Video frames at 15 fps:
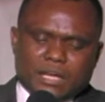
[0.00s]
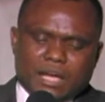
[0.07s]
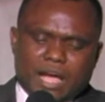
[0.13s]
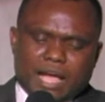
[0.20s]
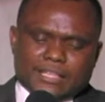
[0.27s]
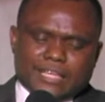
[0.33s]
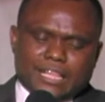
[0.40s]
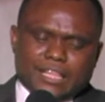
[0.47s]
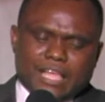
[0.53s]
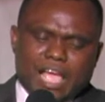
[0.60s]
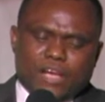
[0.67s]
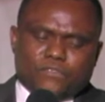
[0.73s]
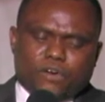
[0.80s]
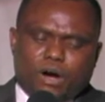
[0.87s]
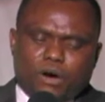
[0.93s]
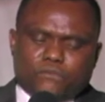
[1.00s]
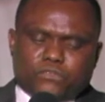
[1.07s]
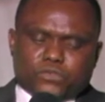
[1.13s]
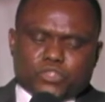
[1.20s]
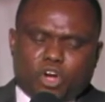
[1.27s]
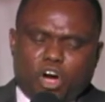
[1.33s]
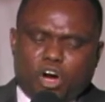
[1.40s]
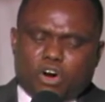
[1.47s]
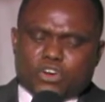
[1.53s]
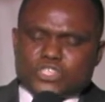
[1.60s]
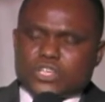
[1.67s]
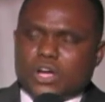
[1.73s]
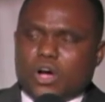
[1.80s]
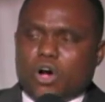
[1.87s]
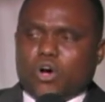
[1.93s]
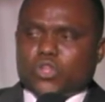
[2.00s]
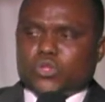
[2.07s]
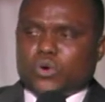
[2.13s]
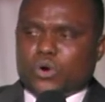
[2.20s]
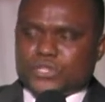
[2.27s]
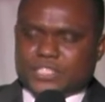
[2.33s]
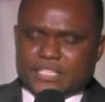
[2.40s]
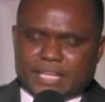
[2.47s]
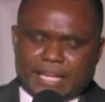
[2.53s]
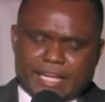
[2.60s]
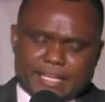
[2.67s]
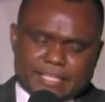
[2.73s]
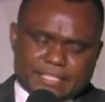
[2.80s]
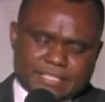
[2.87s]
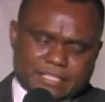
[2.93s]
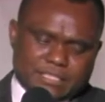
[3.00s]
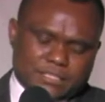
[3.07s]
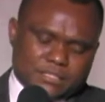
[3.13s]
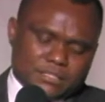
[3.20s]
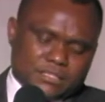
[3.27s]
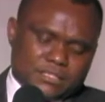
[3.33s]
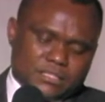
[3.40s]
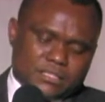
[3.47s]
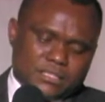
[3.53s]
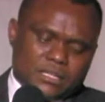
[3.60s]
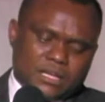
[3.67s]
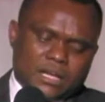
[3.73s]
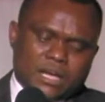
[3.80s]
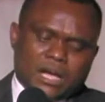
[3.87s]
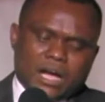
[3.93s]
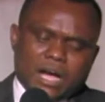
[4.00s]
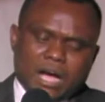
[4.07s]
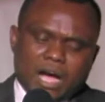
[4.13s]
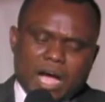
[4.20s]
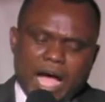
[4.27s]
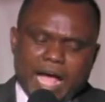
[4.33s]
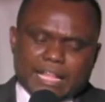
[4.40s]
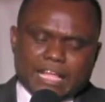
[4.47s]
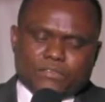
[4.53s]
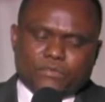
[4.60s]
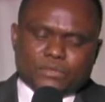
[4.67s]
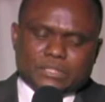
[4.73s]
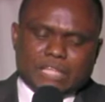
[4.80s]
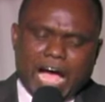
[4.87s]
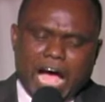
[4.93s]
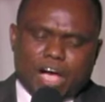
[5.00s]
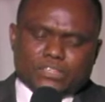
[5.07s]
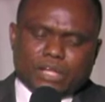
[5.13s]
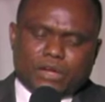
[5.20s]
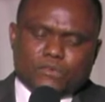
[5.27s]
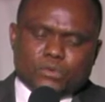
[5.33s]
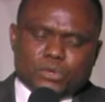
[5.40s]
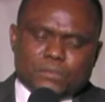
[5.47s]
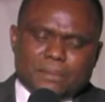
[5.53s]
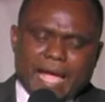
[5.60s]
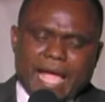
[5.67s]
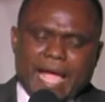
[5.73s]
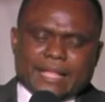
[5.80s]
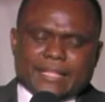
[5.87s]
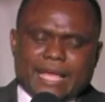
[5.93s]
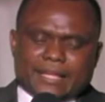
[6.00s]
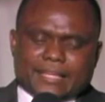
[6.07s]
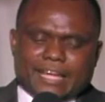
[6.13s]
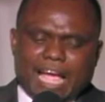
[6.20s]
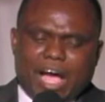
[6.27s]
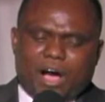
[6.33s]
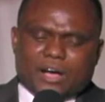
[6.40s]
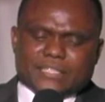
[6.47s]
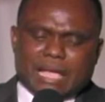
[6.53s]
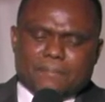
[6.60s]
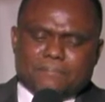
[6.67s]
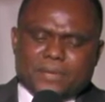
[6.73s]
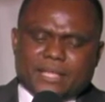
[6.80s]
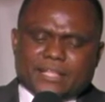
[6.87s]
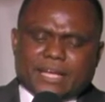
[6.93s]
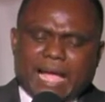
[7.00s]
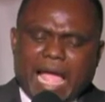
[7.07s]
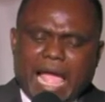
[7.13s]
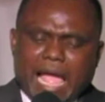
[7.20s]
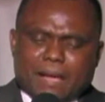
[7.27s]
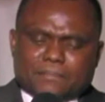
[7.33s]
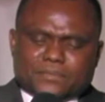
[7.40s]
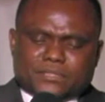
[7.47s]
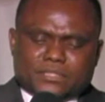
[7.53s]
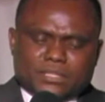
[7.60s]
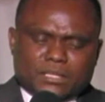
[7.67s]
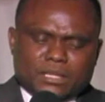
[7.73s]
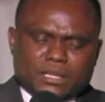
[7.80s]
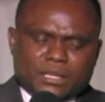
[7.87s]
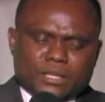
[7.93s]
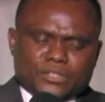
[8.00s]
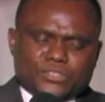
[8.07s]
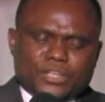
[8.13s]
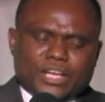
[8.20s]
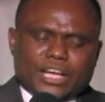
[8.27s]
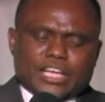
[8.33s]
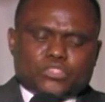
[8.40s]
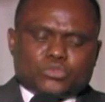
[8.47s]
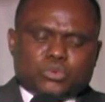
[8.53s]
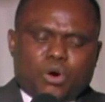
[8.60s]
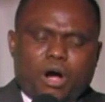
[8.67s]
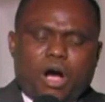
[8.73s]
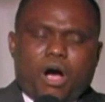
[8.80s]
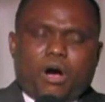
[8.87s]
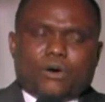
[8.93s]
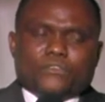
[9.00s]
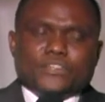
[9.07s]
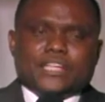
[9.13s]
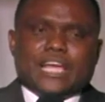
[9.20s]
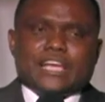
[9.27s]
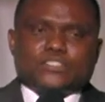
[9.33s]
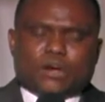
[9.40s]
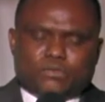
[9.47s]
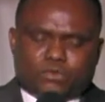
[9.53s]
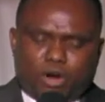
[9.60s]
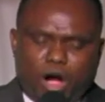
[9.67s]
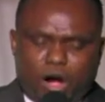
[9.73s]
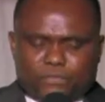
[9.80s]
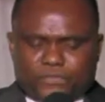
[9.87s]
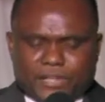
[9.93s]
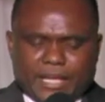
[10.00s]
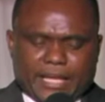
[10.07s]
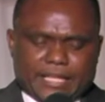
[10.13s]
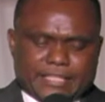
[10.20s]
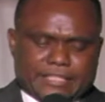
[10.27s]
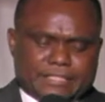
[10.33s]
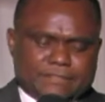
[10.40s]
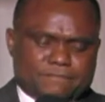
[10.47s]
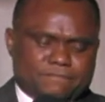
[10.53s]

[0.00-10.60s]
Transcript: and the level of those atrocities. 100,000 women and girls have been raped during 12 years of conflict.